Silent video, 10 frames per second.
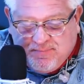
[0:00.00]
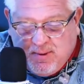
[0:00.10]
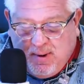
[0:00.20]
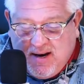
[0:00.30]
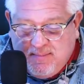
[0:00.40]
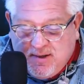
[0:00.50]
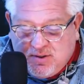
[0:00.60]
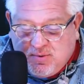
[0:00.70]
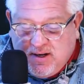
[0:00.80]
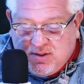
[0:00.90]
The Biden
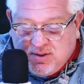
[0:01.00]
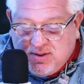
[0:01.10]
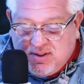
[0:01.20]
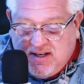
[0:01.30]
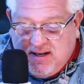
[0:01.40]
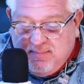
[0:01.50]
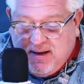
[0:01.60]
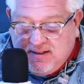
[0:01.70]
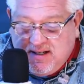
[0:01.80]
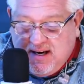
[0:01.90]
administration's team
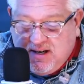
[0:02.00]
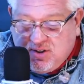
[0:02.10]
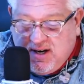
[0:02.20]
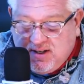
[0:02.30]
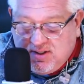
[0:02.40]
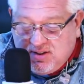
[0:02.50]
at DHS